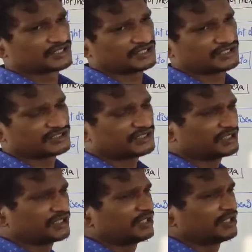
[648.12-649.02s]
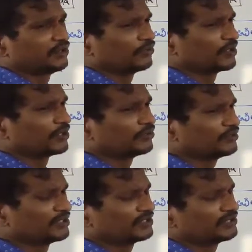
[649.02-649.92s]
resistance. See, we are
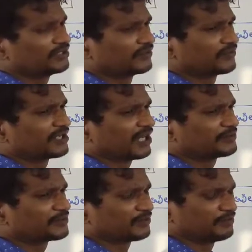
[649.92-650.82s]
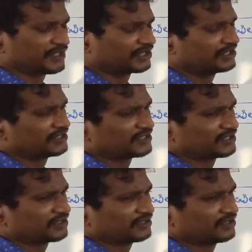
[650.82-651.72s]
doing different types of methods
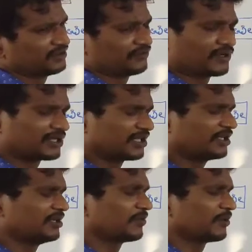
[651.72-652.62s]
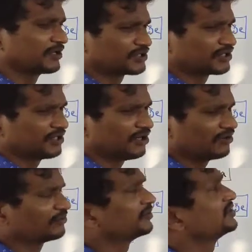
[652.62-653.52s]
for the production
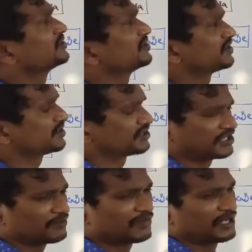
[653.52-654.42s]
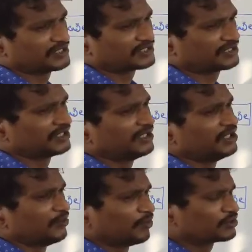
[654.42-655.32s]
of disease resistant plants.
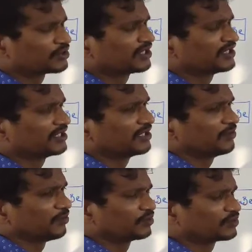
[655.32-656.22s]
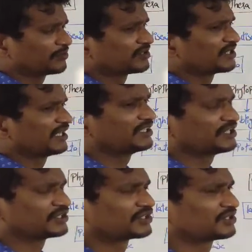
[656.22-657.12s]
Most of the
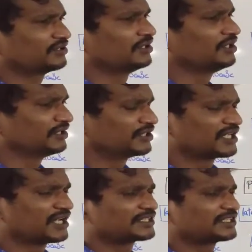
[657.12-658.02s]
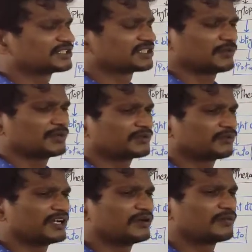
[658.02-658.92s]
scientists, they selected some of
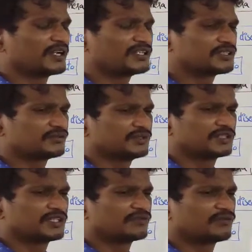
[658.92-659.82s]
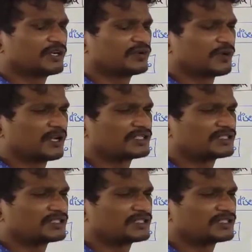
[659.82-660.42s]
the wild plants. Within that wild